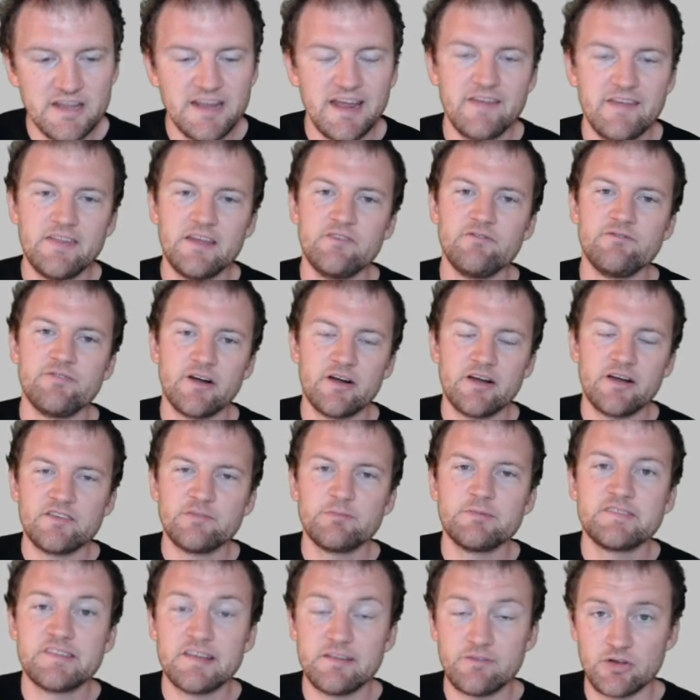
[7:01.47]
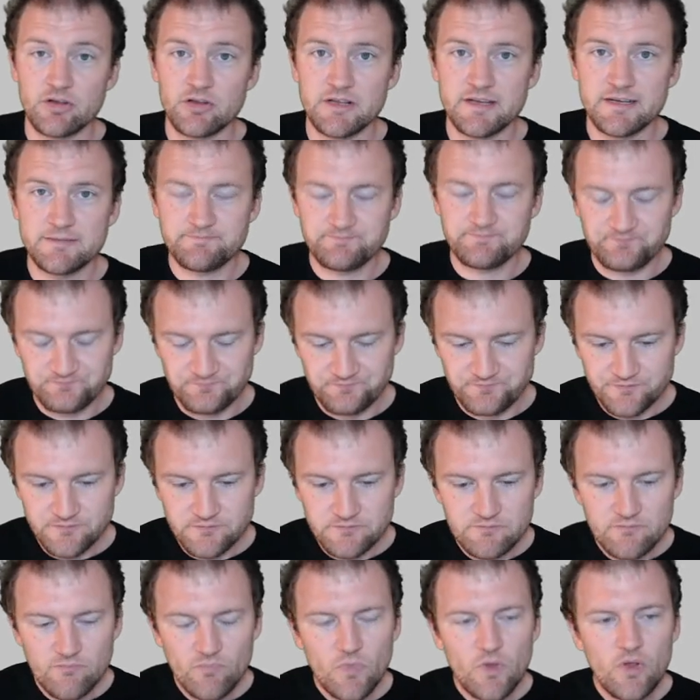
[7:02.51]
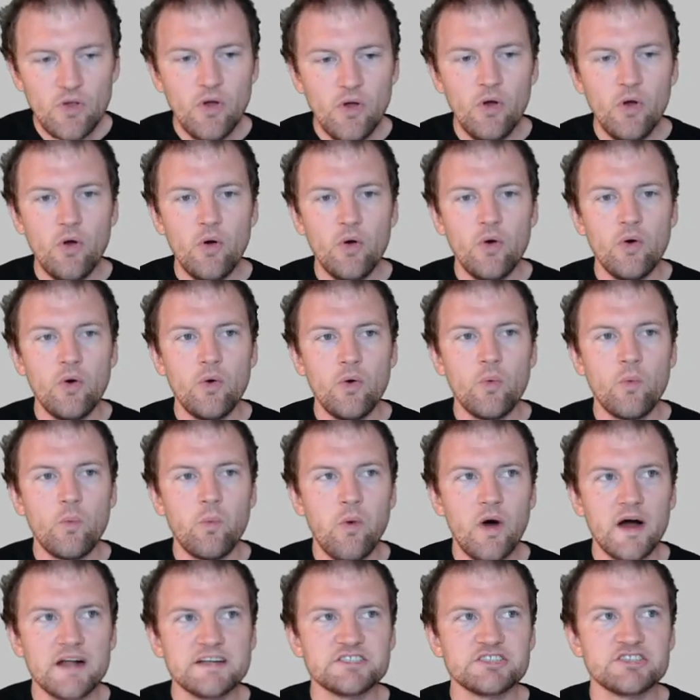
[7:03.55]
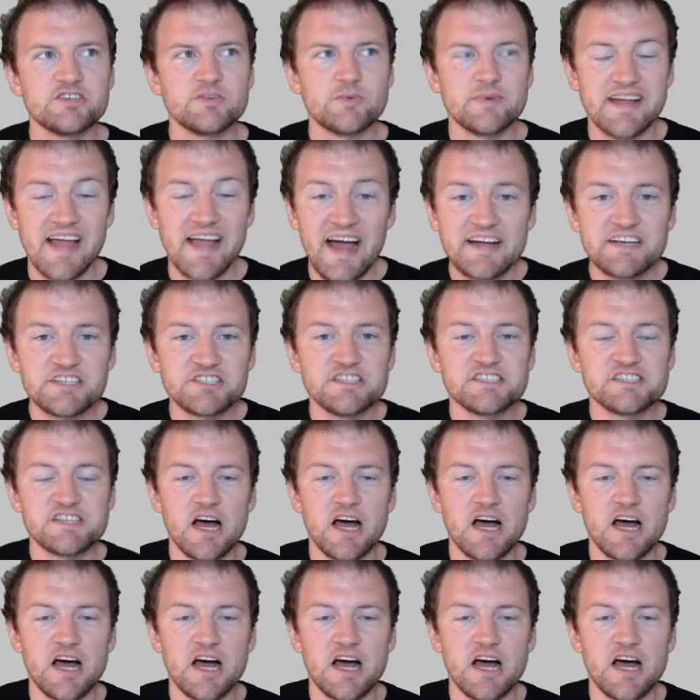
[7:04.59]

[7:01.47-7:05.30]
and then very specifically, watch the reactions